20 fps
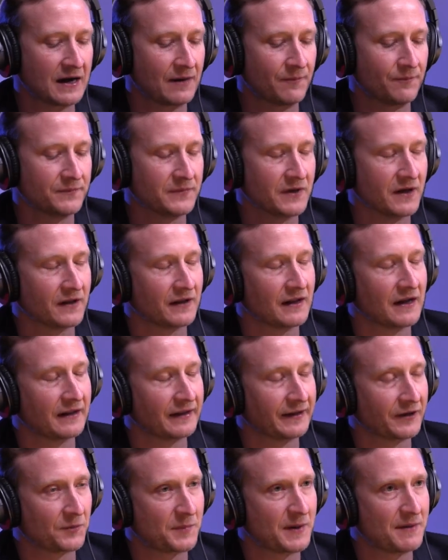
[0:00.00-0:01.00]
um, a, a
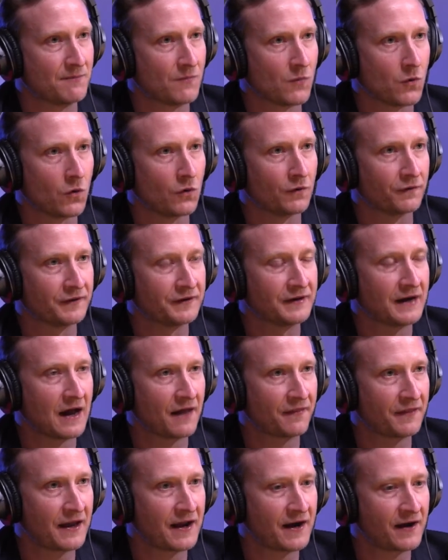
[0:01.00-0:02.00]
little bit more than
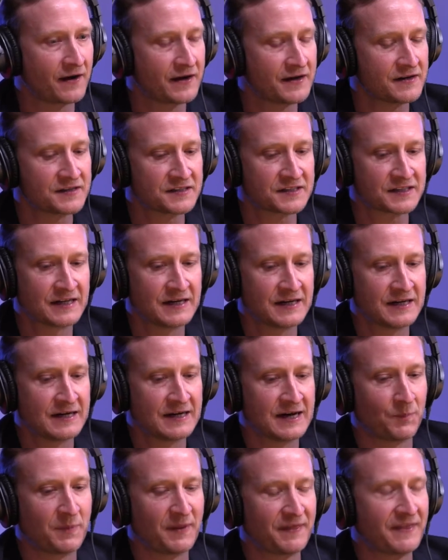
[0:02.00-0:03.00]
other areas.
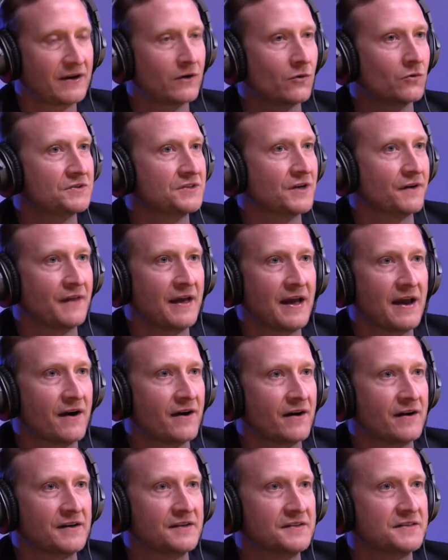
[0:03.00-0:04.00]
But they're also the
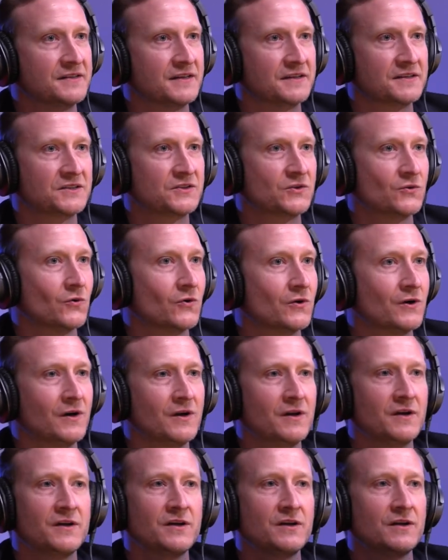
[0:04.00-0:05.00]
areas that saw
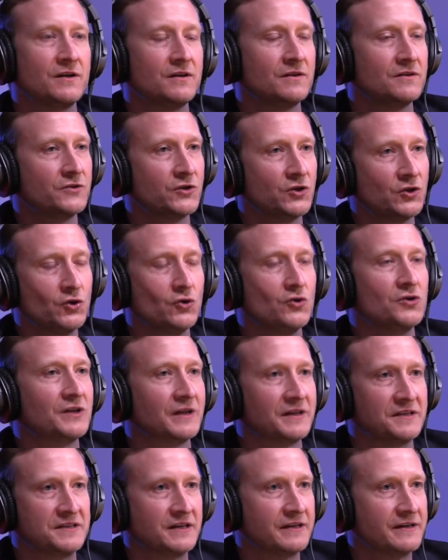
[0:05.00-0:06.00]

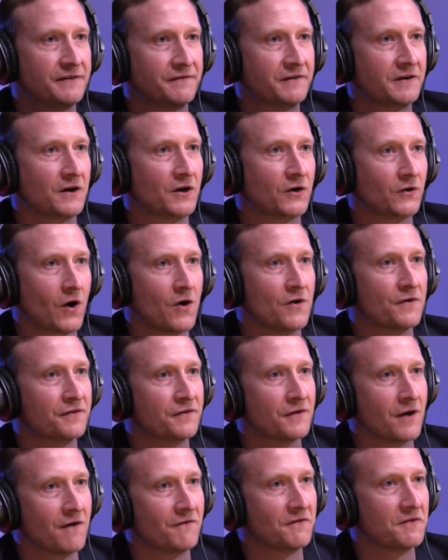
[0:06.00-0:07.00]
hugely significant
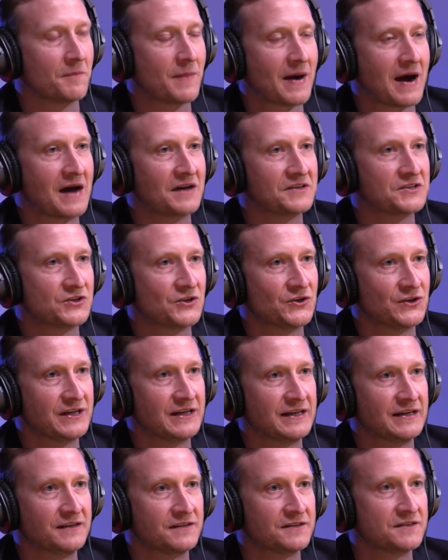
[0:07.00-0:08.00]
growth over the past two
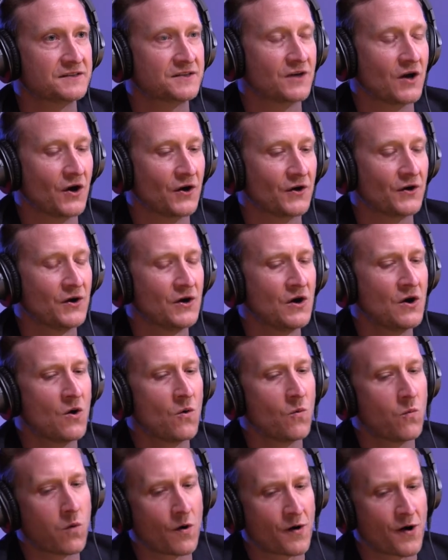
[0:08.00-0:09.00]
years. So,
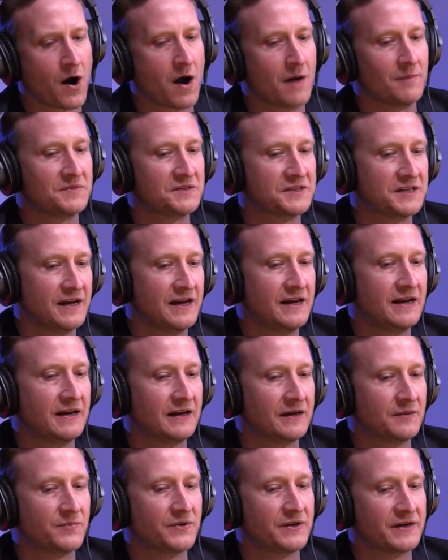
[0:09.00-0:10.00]
what I'm
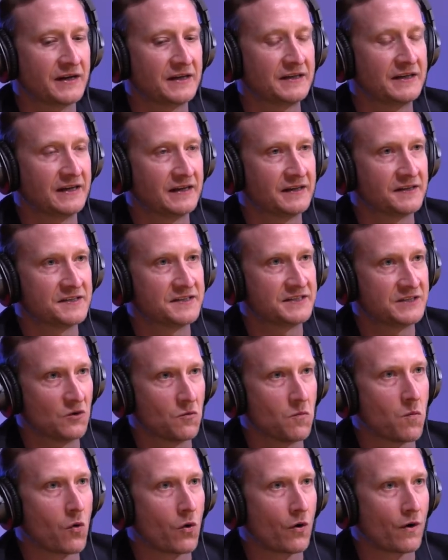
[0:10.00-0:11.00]
seeing and predicting is still
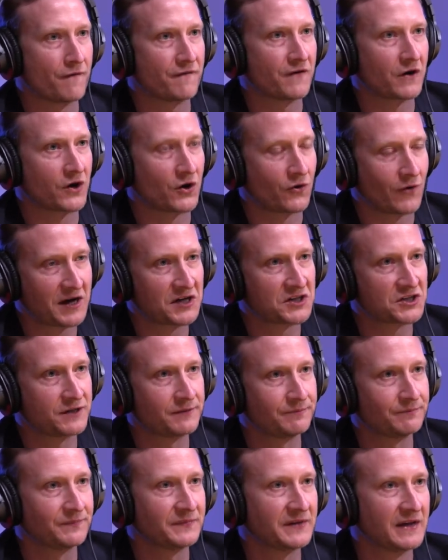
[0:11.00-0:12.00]
more of a
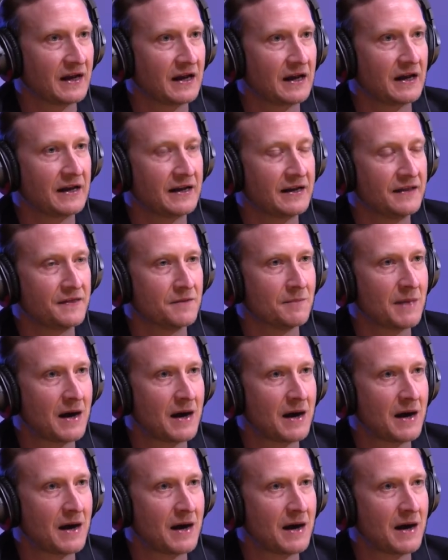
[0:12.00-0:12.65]
correction uh, in the